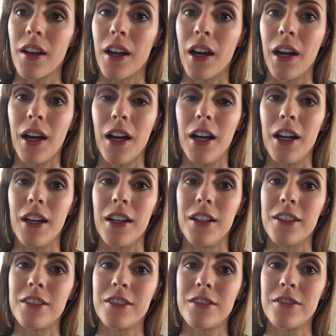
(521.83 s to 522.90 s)

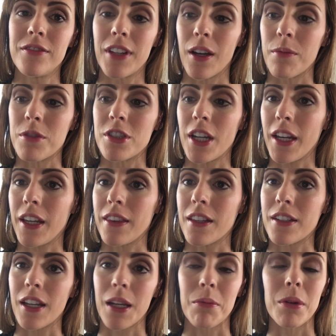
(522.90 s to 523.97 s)
I'm shaking
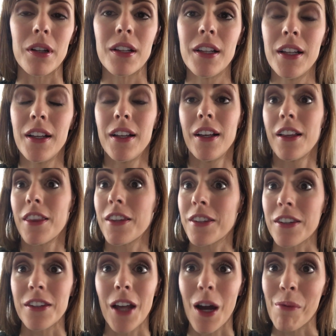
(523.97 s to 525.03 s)
the table. This
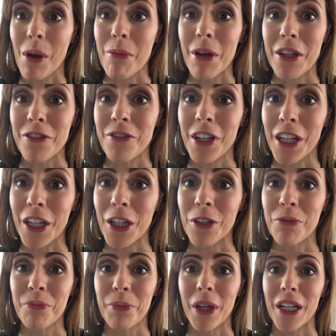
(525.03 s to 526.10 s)
is not my best
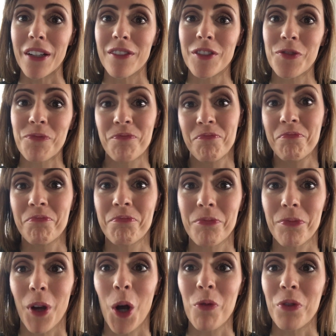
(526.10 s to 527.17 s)
video, but
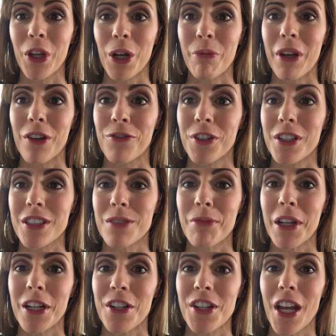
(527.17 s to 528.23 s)
hopefully it'll make for some
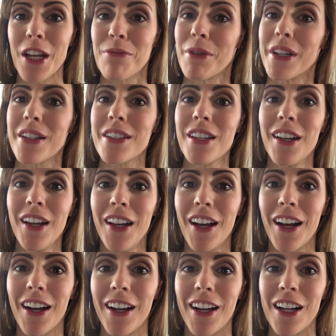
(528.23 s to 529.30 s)
entertainment.
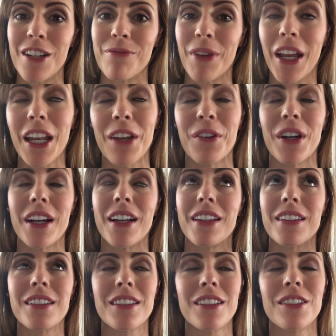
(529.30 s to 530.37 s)

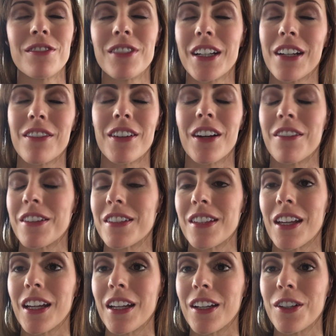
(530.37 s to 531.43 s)
Anyways, whatever I was
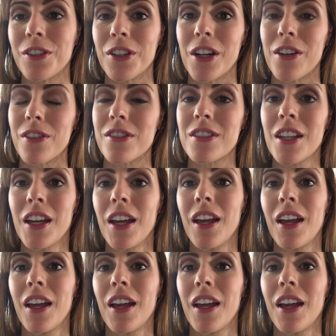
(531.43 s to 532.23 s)
saying, who knows.